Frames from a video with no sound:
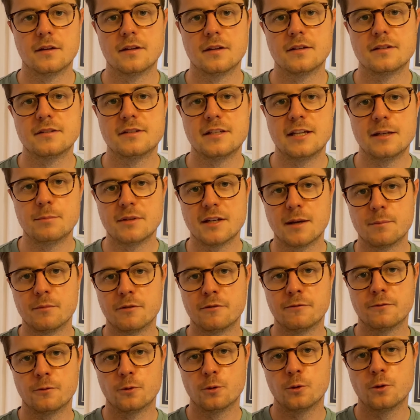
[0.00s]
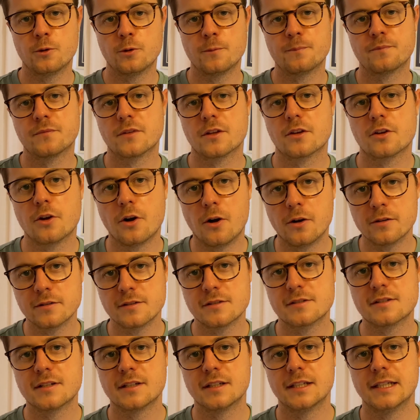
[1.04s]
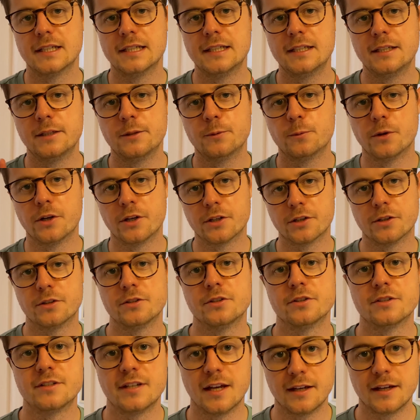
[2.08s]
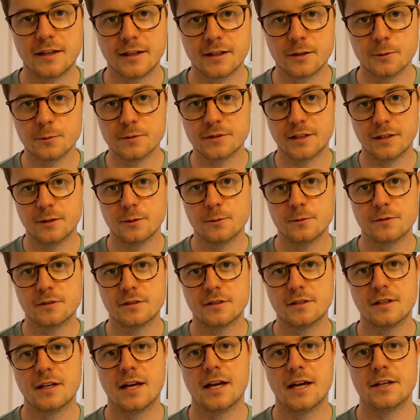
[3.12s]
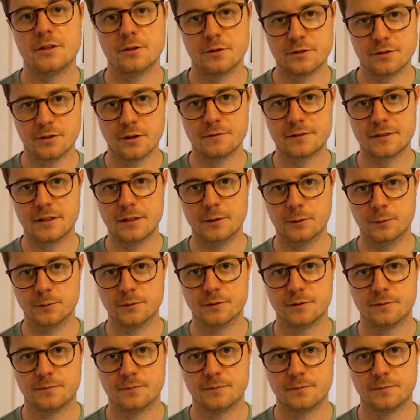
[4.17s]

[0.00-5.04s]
Tip number four, constantly work on your technical skills and your soft skills.